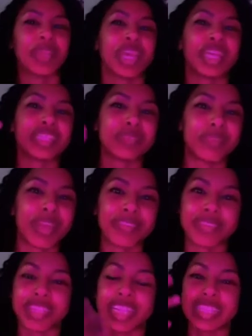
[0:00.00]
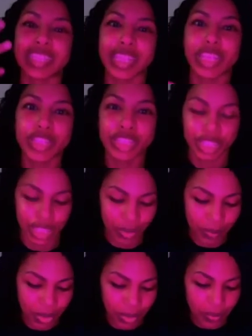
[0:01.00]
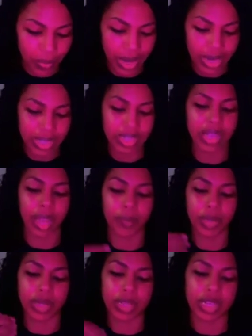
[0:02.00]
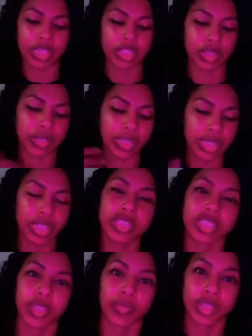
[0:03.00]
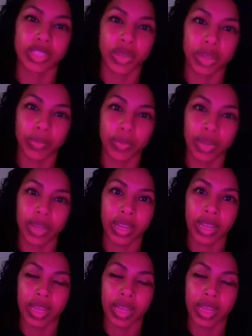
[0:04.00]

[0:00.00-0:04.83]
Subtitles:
his bravery, his leadership, right? I'm hearing that's your leadership that's going to bring,